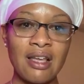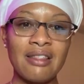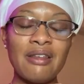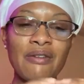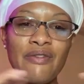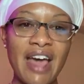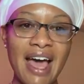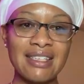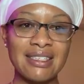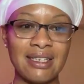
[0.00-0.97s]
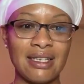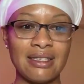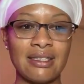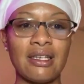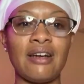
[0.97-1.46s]
the
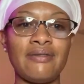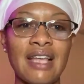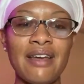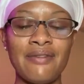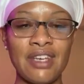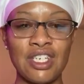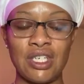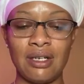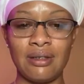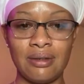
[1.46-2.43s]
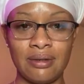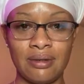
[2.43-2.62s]
vastness of that vision.